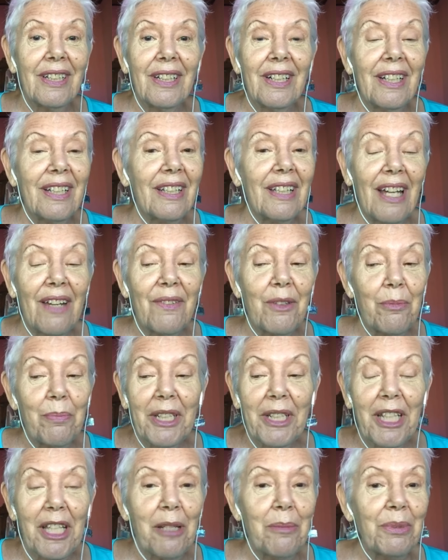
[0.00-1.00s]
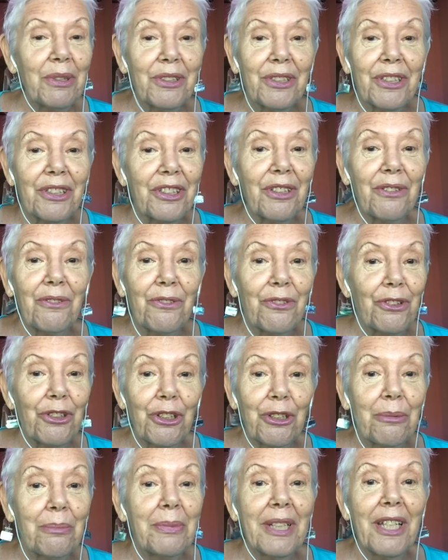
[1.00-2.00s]
I haven't been able to
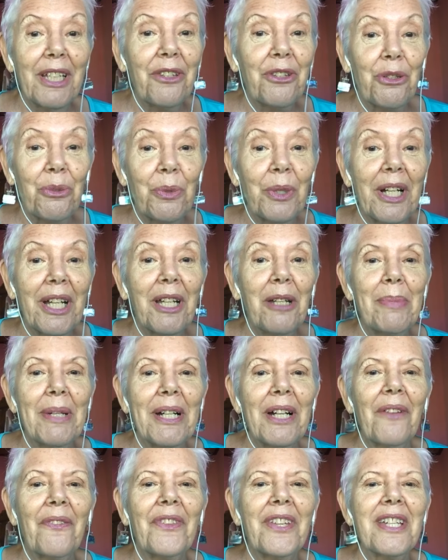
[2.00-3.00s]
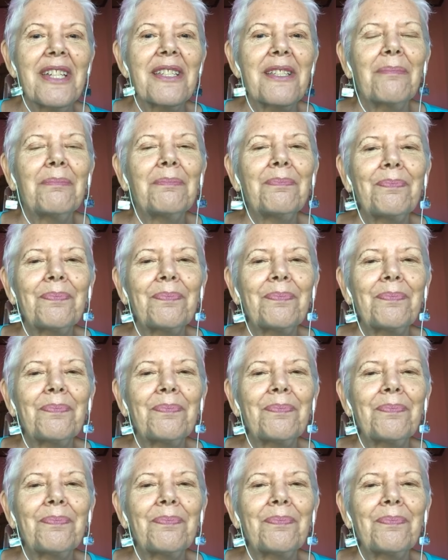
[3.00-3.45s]
confirm either way about this.